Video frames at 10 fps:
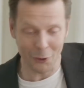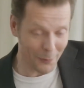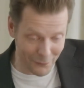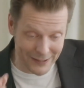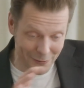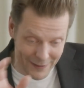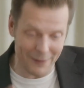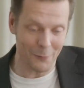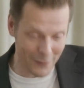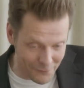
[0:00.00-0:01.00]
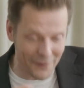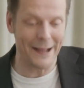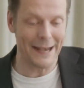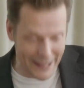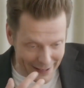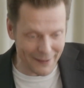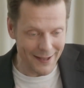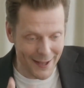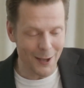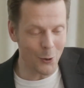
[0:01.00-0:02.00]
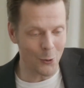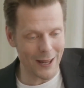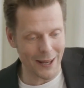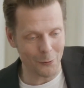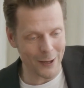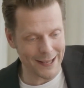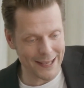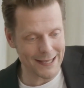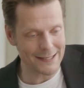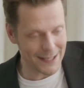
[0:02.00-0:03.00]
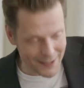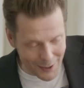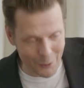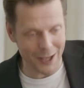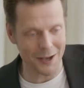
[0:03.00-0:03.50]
top of it, refining who Alan Wake is and how